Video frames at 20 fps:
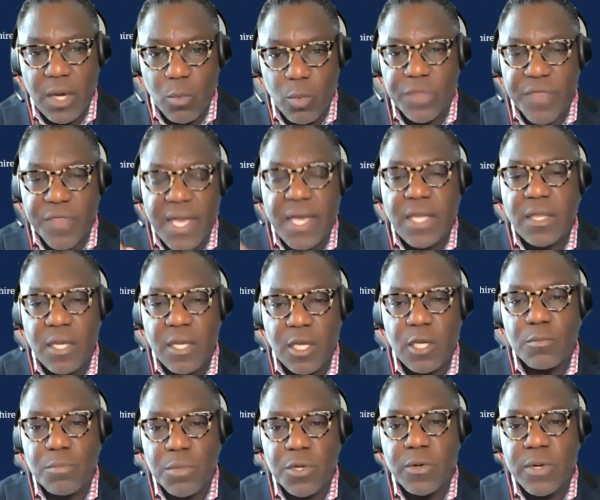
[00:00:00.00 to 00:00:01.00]
within the
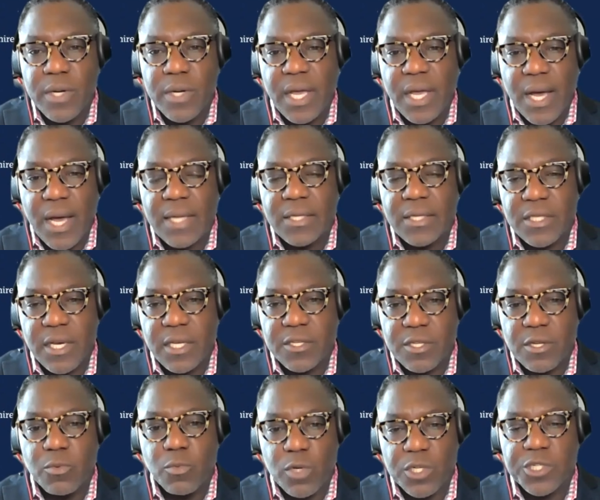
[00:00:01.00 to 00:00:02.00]
community
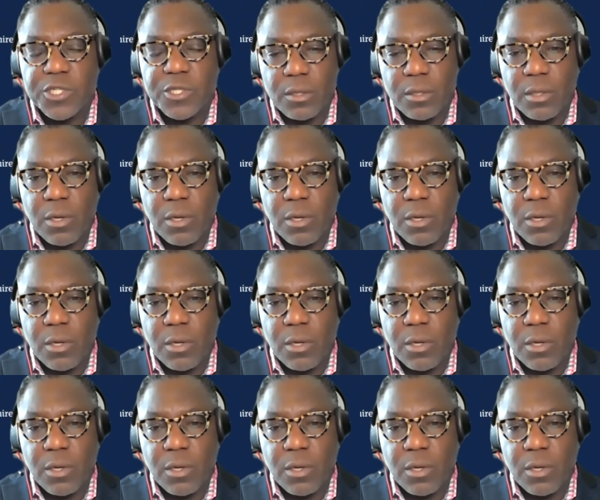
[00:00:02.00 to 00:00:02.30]
context in which the